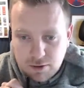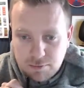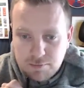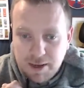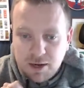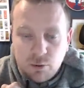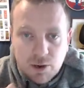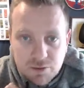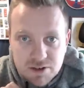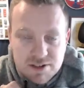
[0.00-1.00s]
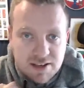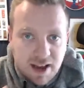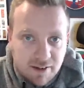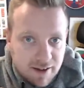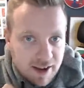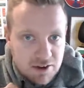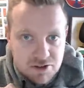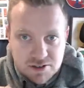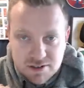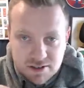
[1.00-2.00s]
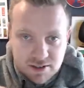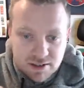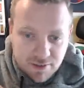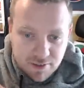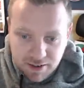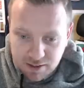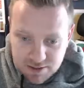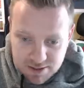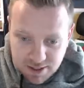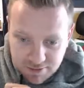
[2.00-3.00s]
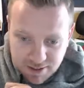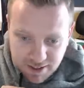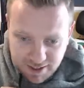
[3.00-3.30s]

make queries and aggregations and all that good stuff.